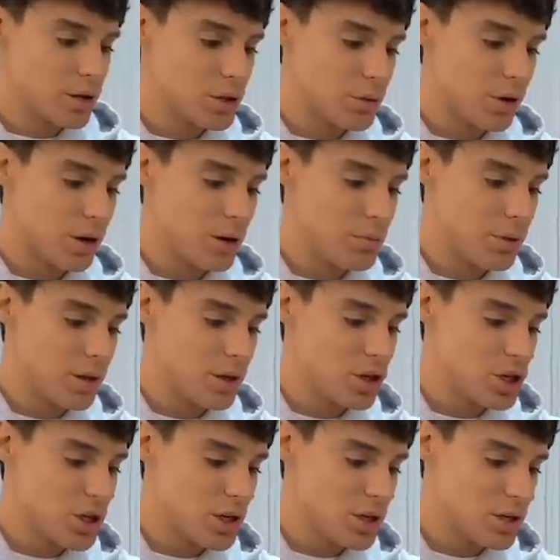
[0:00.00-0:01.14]
So we're gonna put the
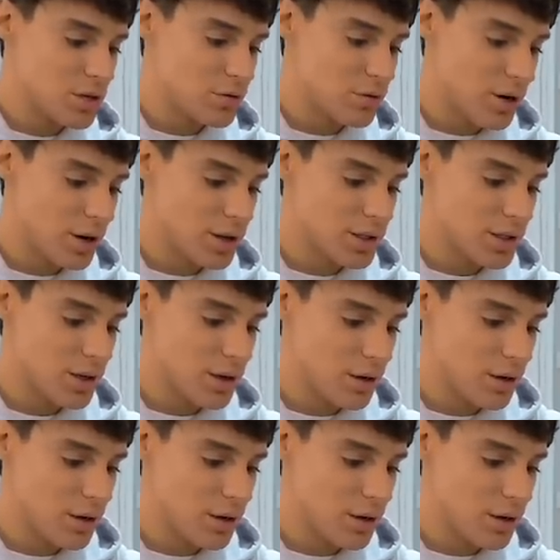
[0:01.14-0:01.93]
cheese strings